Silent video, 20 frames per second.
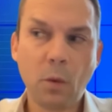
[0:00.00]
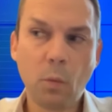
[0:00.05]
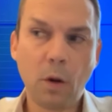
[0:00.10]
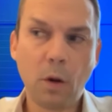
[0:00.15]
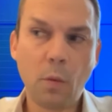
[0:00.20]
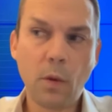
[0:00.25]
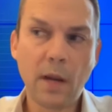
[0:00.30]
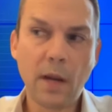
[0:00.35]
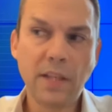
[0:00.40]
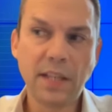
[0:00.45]

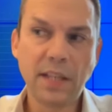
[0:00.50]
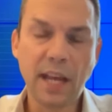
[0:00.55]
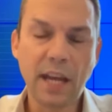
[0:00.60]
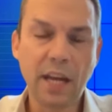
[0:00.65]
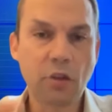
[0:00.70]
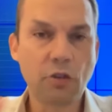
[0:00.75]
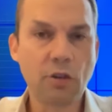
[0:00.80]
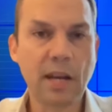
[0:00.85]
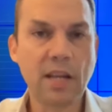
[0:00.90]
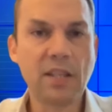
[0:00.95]
One way to
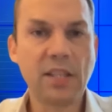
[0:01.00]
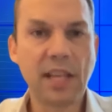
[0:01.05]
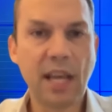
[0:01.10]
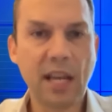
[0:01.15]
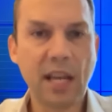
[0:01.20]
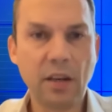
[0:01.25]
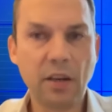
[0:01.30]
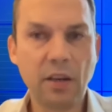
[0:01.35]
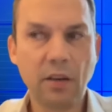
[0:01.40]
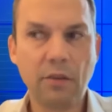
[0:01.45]
kind of
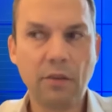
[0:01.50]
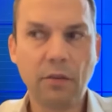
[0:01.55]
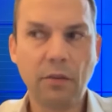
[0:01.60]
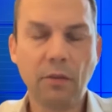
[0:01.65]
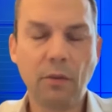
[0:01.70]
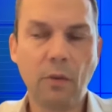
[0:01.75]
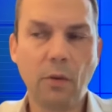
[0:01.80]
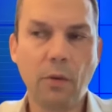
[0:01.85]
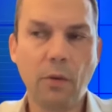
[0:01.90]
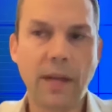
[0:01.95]
transcend
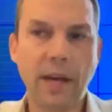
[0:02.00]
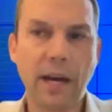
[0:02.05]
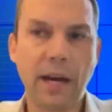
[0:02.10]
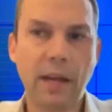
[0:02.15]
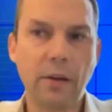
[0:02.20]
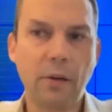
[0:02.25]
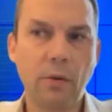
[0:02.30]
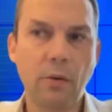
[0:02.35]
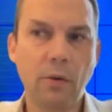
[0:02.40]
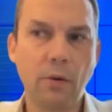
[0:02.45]
all
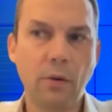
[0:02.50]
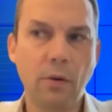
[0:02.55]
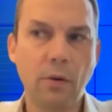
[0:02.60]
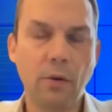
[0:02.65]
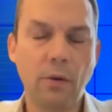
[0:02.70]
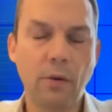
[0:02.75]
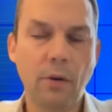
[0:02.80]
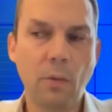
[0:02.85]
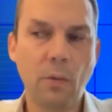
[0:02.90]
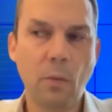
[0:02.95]
that
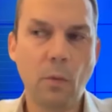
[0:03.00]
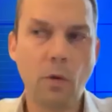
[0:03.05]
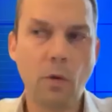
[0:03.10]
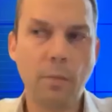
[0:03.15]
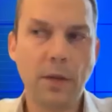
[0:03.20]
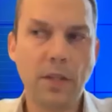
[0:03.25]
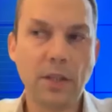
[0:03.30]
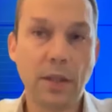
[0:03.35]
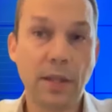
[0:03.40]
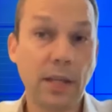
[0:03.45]

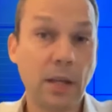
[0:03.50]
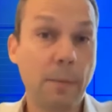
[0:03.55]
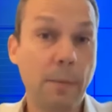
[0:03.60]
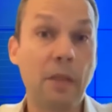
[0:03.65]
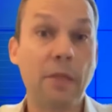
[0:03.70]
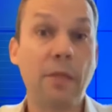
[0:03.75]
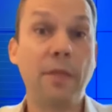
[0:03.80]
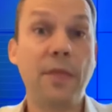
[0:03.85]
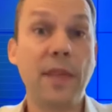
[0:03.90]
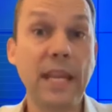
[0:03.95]
would be to think
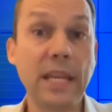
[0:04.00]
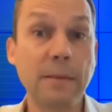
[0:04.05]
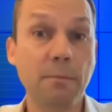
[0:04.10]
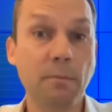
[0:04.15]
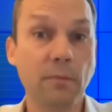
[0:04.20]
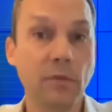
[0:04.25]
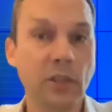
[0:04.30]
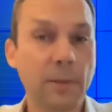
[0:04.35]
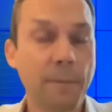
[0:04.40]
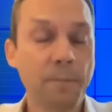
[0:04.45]
about
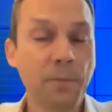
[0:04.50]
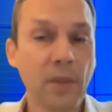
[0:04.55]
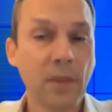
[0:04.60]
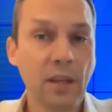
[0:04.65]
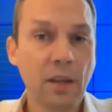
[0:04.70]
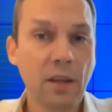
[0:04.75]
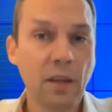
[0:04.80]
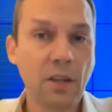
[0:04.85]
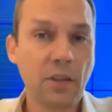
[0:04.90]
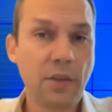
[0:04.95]
themes.
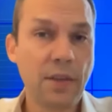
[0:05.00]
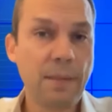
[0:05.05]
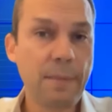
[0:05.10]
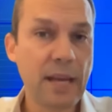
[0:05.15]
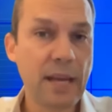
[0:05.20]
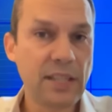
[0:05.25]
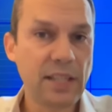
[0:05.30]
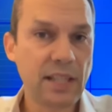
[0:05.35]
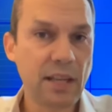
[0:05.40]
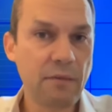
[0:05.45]
Is
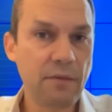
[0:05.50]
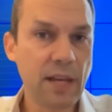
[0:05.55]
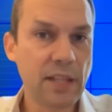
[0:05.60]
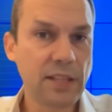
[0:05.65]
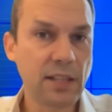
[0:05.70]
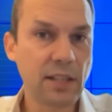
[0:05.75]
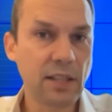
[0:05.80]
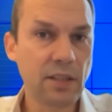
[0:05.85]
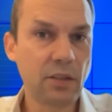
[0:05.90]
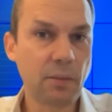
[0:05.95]
thematic
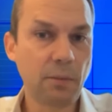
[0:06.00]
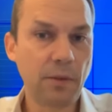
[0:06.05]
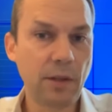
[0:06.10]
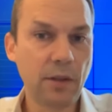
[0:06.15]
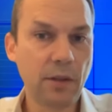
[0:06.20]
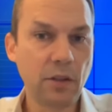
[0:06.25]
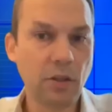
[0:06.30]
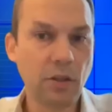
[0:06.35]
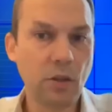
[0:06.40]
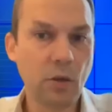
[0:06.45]
investing
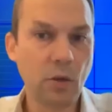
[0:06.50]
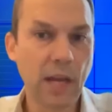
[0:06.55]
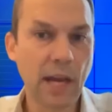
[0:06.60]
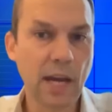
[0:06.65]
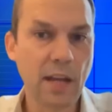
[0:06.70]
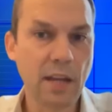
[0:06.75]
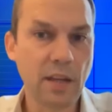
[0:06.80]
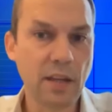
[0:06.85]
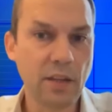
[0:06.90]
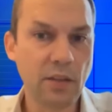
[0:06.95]
something that you
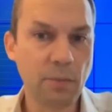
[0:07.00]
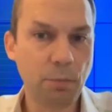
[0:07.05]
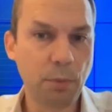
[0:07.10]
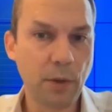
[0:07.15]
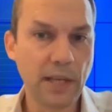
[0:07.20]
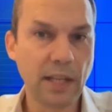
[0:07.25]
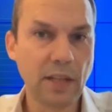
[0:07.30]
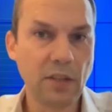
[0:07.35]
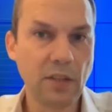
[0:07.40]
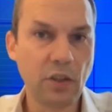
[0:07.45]
guys
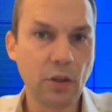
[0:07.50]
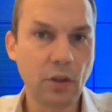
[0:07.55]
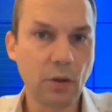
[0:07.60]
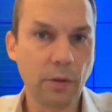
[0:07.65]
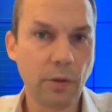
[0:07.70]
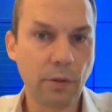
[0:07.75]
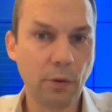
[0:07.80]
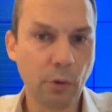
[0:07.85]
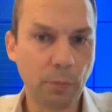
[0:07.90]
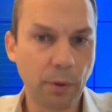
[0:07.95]
bring into your
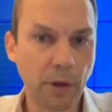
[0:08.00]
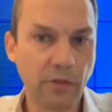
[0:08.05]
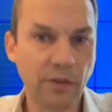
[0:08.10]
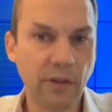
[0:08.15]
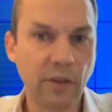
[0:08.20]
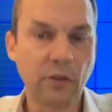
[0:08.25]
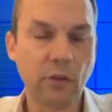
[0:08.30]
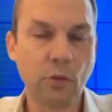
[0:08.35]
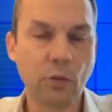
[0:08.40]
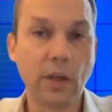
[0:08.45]
thought
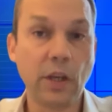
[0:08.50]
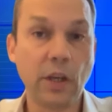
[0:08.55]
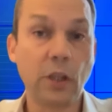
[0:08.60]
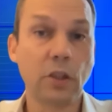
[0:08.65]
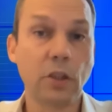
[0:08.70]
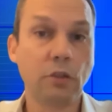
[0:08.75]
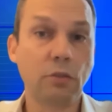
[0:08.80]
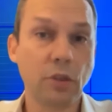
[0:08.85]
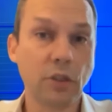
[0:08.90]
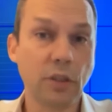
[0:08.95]
processes when you're
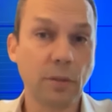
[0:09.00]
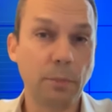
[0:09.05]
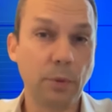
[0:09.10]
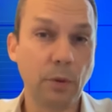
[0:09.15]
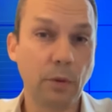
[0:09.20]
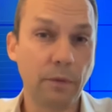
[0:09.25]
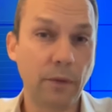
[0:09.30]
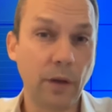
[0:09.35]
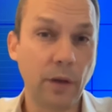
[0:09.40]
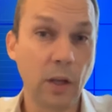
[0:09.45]
constructing
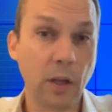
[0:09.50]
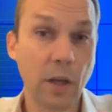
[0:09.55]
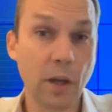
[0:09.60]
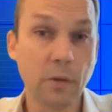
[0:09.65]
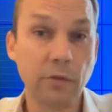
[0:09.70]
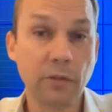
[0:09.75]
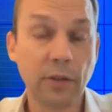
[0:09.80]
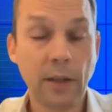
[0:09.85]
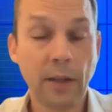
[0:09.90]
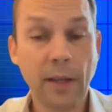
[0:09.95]

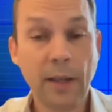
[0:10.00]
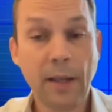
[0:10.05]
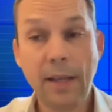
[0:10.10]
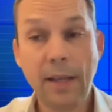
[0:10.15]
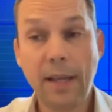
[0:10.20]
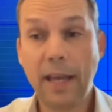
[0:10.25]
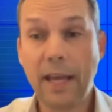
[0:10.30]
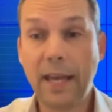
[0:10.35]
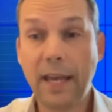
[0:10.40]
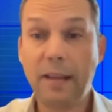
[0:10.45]
portfolios?
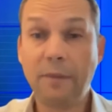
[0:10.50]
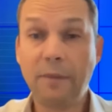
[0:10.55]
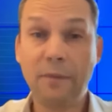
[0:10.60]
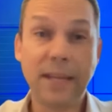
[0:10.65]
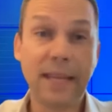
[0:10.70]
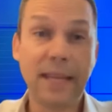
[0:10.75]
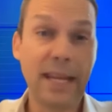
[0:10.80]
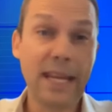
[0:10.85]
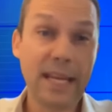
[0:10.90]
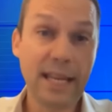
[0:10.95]
And if
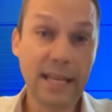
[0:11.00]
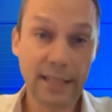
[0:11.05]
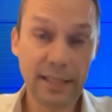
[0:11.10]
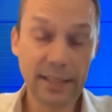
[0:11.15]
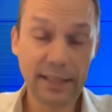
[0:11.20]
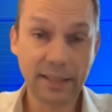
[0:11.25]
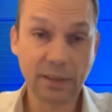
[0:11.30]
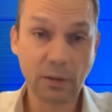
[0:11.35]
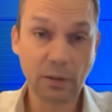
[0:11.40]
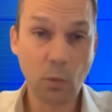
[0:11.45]
it
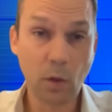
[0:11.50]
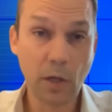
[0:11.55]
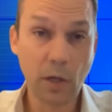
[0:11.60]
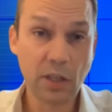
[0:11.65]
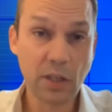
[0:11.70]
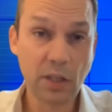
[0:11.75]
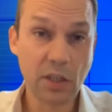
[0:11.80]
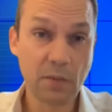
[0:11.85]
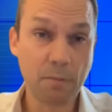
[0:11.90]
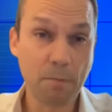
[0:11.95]
is,
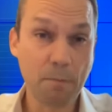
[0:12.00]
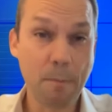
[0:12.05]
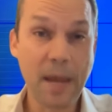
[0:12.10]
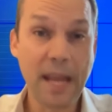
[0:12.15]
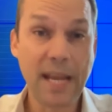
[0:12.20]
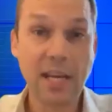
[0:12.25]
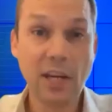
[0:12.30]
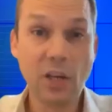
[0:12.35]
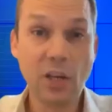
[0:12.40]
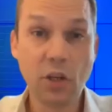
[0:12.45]
which
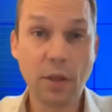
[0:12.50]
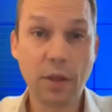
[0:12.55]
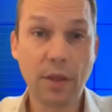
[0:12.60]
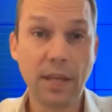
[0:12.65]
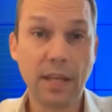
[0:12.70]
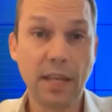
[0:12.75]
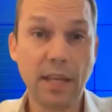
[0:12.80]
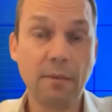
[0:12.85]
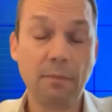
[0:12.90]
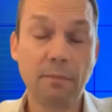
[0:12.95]
major
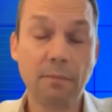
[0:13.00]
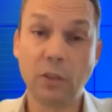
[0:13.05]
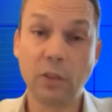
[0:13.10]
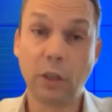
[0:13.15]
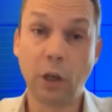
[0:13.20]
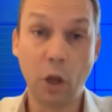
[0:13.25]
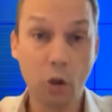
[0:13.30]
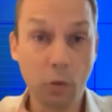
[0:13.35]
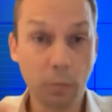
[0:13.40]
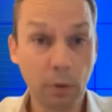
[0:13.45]
themes,
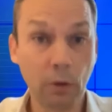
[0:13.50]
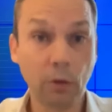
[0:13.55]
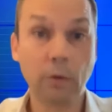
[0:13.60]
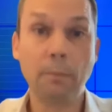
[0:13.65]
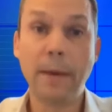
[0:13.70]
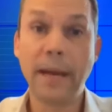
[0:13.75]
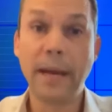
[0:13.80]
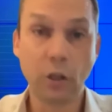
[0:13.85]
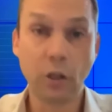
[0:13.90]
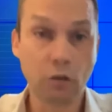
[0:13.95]
global
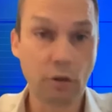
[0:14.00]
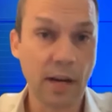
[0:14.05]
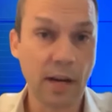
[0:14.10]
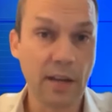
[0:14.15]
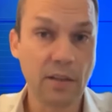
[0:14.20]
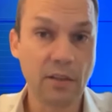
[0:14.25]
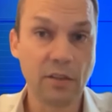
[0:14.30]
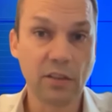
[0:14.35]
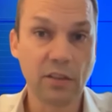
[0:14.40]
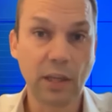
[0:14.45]

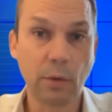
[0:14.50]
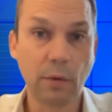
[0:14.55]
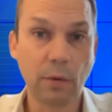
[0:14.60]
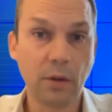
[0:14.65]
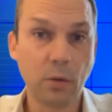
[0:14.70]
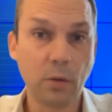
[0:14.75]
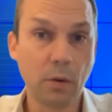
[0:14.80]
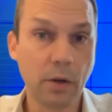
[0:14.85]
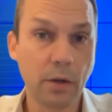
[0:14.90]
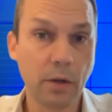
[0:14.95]
megatrends, however
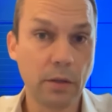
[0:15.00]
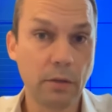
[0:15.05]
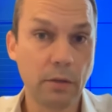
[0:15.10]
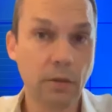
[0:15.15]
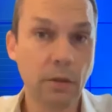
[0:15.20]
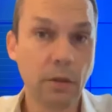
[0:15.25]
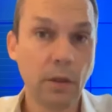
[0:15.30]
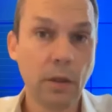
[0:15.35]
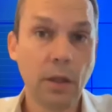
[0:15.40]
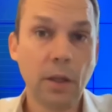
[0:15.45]
you want to
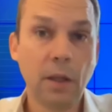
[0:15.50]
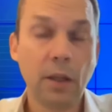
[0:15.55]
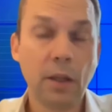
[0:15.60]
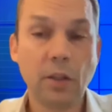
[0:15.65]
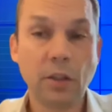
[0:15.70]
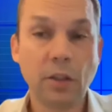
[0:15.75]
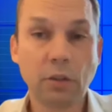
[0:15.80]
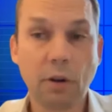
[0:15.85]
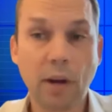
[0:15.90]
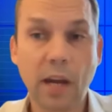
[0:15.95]

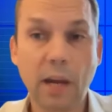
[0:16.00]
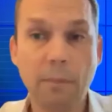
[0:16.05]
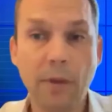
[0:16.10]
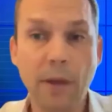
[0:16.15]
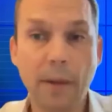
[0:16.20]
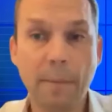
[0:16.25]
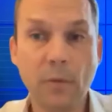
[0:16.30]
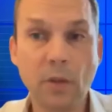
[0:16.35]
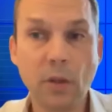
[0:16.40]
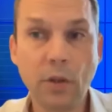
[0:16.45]
describe
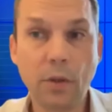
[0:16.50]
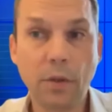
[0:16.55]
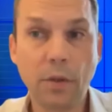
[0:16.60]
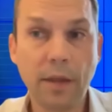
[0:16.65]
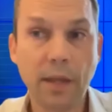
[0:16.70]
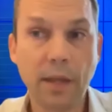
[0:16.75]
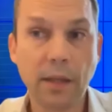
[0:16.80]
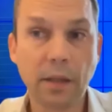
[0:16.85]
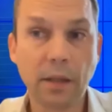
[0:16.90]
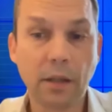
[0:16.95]
them, do you
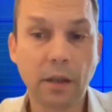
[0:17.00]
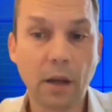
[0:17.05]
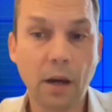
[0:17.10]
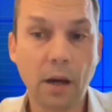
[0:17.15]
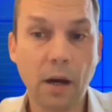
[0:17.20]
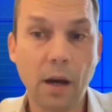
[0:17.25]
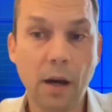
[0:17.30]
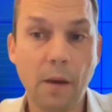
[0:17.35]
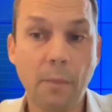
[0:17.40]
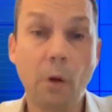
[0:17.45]
think
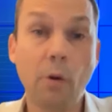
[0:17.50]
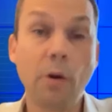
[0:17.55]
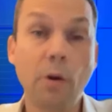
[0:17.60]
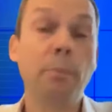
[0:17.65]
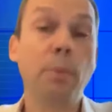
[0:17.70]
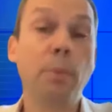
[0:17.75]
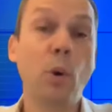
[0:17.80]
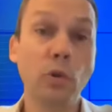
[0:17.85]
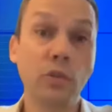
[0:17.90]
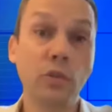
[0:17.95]
are
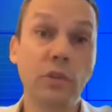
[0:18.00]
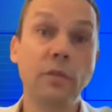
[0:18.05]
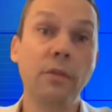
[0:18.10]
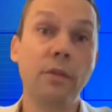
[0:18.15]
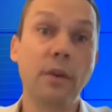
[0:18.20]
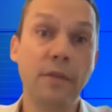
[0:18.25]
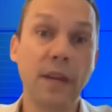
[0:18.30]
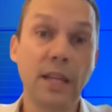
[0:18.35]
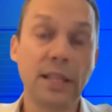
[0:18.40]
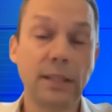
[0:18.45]
important
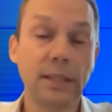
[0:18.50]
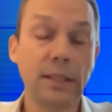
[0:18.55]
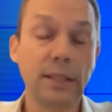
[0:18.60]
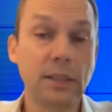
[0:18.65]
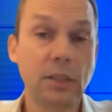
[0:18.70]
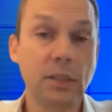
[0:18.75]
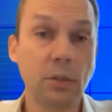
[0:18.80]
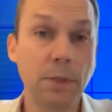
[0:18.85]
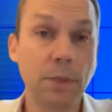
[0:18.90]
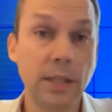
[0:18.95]
for
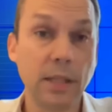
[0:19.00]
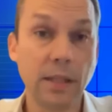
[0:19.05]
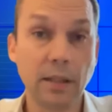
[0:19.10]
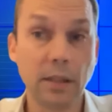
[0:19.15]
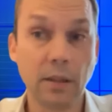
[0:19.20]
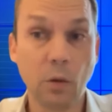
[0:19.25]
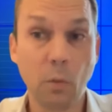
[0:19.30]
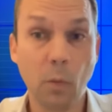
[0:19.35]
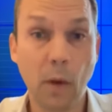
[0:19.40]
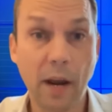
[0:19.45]
investors to
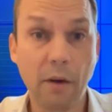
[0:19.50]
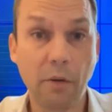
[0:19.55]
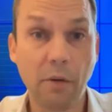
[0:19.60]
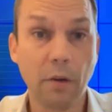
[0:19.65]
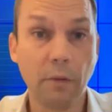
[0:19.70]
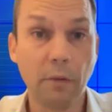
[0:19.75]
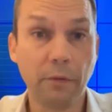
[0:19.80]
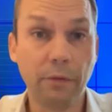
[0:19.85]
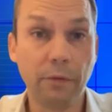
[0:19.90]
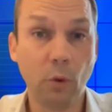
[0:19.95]
be aware
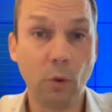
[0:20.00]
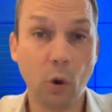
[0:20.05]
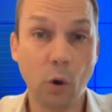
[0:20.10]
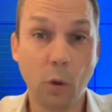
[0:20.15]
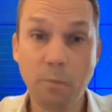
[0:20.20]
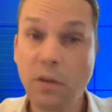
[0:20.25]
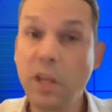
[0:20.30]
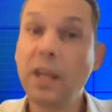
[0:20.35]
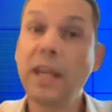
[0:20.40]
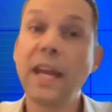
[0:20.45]
of
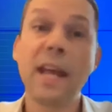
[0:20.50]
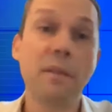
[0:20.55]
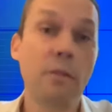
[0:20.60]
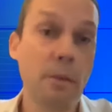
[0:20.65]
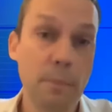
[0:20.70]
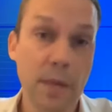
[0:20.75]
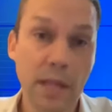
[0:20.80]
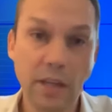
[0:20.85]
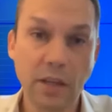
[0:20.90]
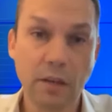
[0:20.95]
for, again, the
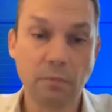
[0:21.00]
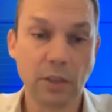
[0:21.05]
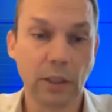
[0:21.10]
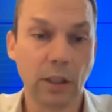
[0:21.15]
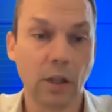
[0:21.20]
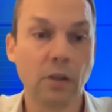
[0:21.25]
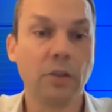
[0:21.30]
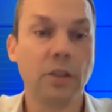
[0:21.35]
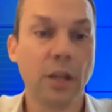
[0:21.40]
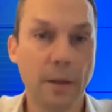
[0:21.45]
medium to
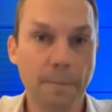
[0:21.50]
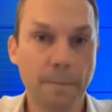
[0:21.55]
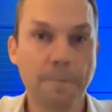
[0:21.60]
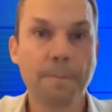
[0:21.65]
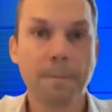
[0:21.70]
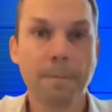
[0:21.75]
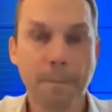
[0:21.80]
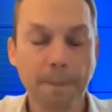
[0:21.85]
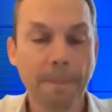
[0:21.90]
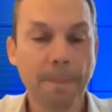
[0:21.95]
long term?
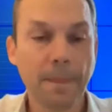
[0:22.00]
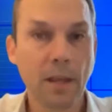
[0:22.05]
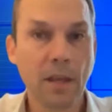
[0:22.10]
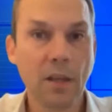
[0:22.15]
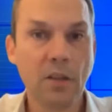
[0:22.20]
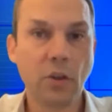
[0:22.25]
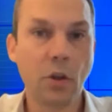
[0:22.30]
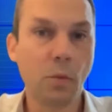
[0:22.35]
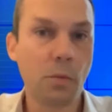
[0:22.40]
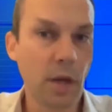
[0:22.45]

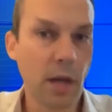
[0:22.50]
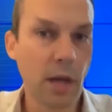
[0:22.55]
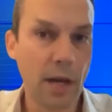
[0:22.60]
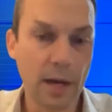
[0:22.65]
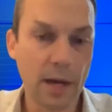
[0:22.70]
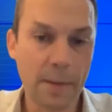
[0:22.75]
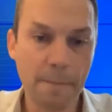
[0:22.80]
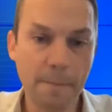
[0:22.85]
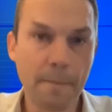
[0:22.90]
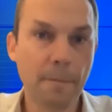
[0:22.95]
So
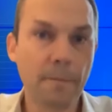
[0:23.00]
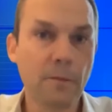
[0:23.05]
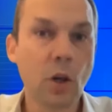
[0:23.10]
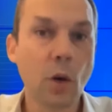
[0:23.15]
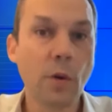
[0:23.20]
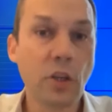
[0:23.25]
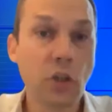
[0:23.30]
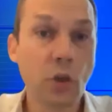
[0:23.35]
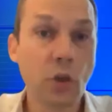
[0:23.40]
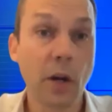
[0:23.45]

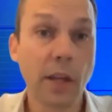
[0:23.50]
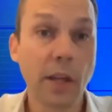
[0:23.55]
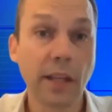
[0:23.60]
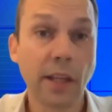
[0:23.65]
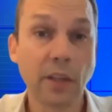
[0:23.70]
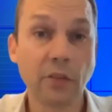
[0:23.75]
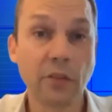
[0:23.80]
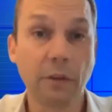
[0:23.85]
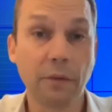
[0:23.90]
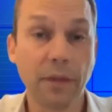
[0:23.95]
Tony, do you want to
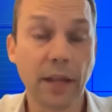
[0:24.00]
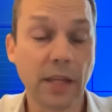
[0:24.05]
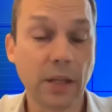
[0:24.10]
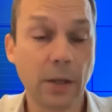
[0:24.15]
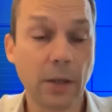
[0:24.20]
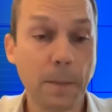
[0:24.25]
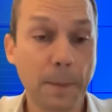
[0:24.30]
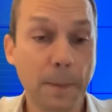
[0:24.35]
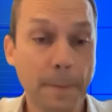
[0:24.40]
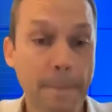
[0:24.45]
kick us off?
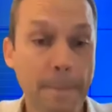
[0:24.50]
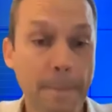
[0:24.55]
Thank you.